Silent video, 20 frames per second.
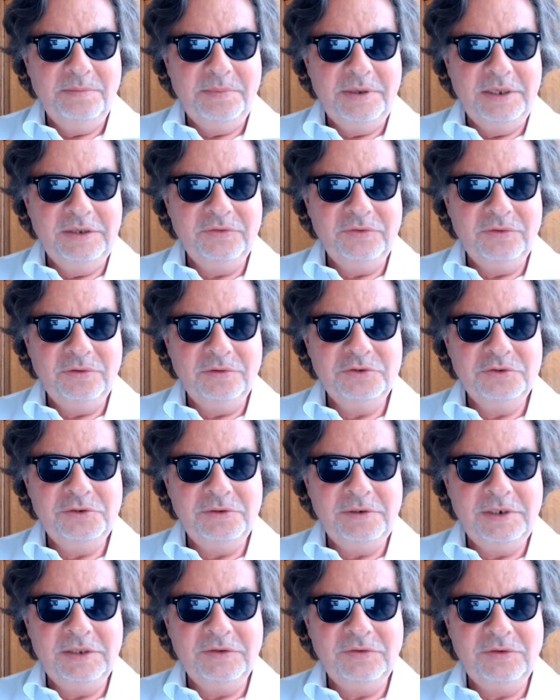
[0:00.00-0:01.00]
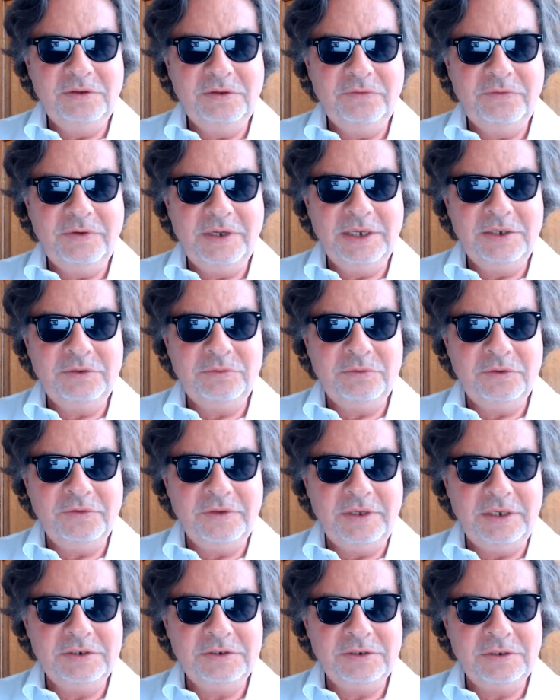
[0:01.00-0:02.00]
based on Cholesky
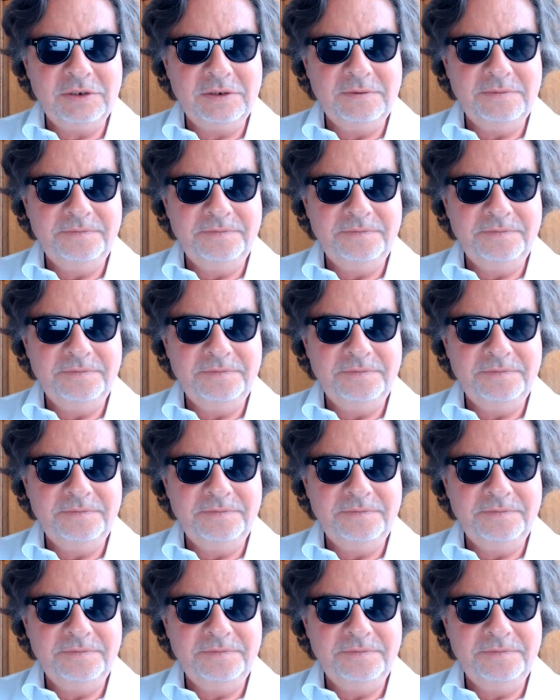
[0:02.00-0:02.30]
factorization.